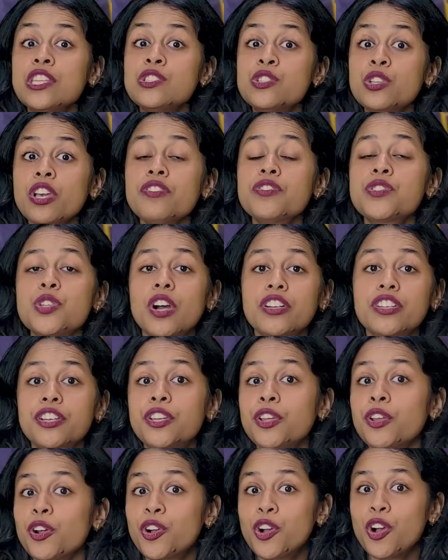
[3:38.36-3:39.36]
you have sorted
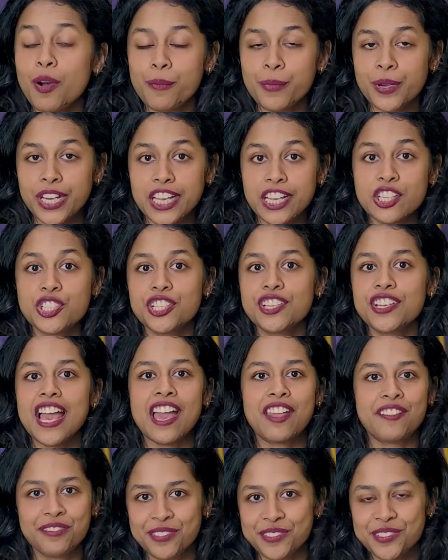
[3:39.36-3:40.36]
your accommodation
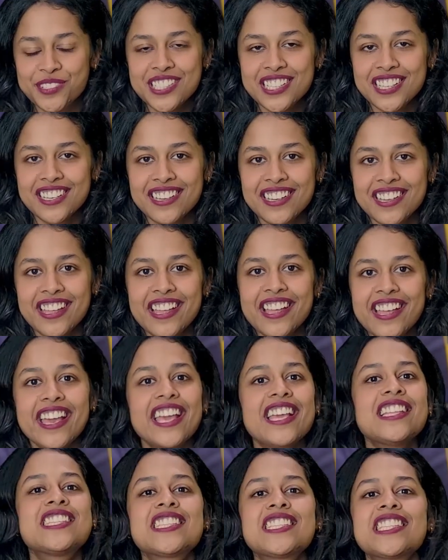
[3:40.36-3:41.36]
and food,
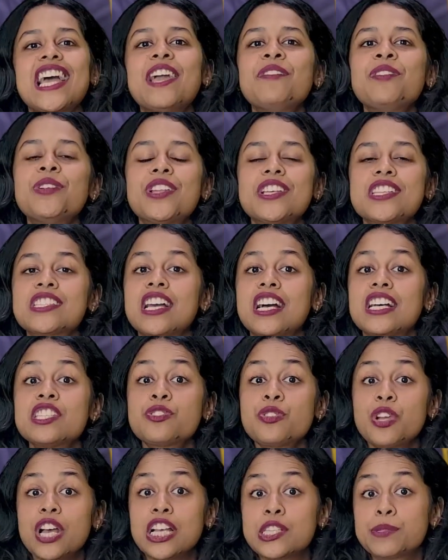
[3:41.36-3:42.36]
it's time to discuss
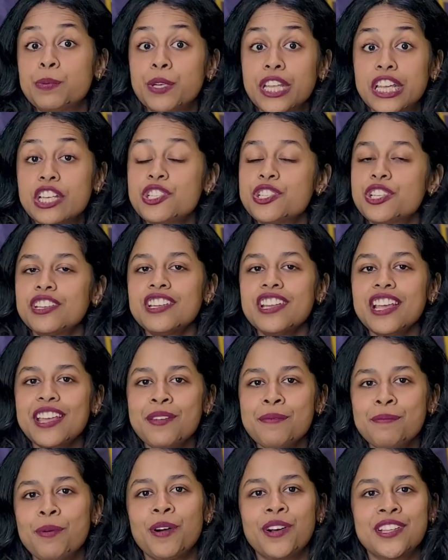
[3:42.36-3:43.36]
transportation in
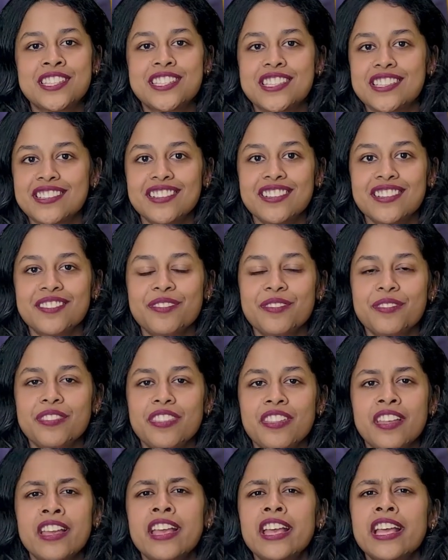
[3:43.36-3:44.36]
Boston.
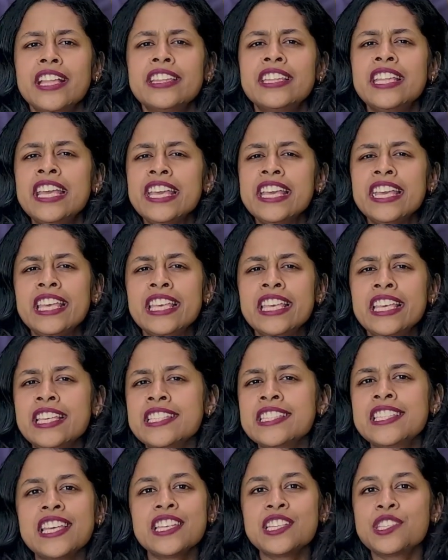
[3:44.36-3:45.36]
The
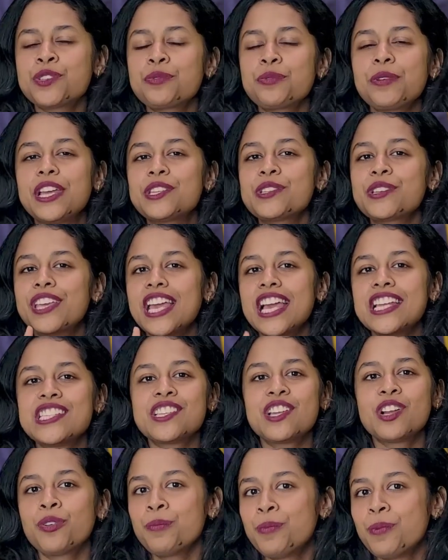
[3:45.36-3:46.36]
easiest way to get
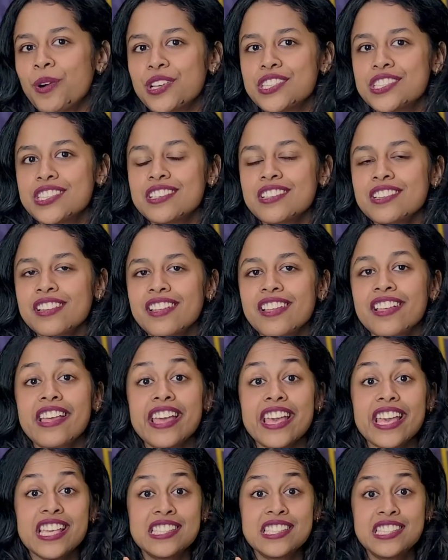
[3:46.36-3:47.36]
around Boston
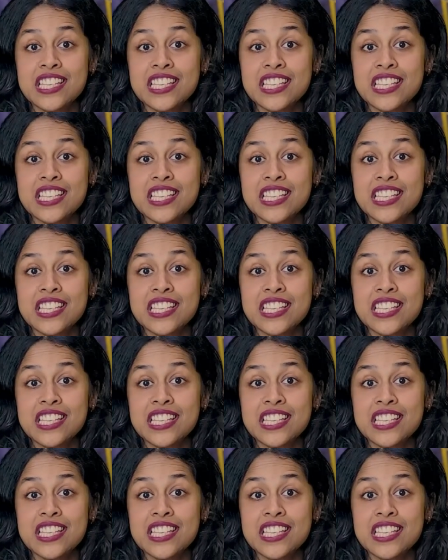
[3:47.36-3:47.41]
is the